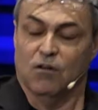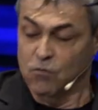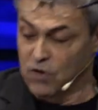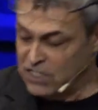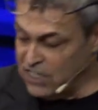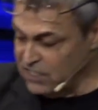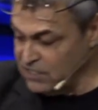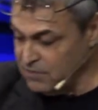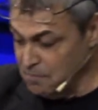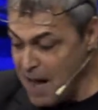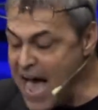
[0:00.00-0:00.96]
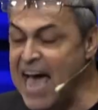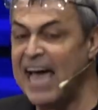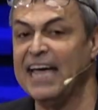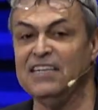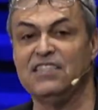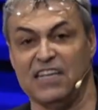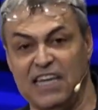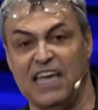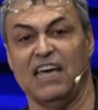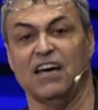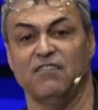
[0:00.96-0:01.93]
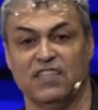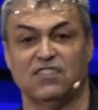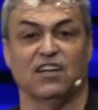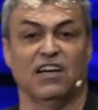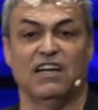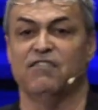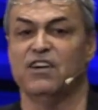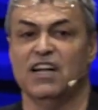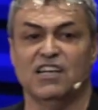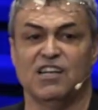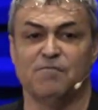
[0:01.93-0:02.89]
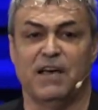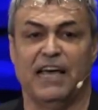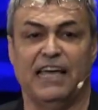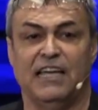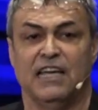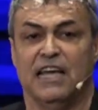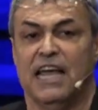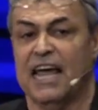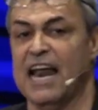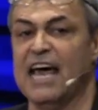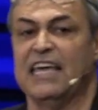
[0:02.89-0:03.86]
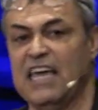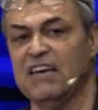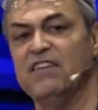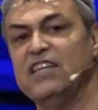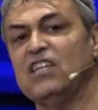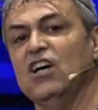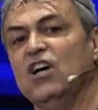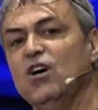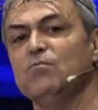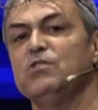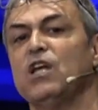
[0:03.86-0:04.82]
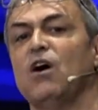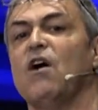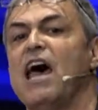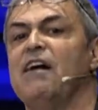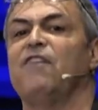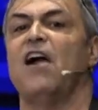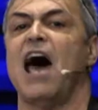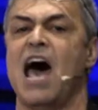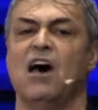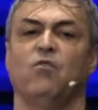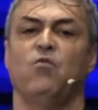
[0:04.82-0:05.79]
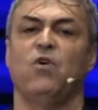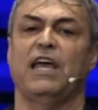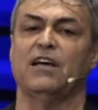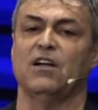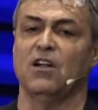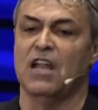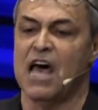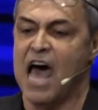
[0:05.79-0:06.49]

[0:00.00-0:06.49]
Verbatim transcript: which is mine to give, is delivered unto me, and I give it to whomsoever I will.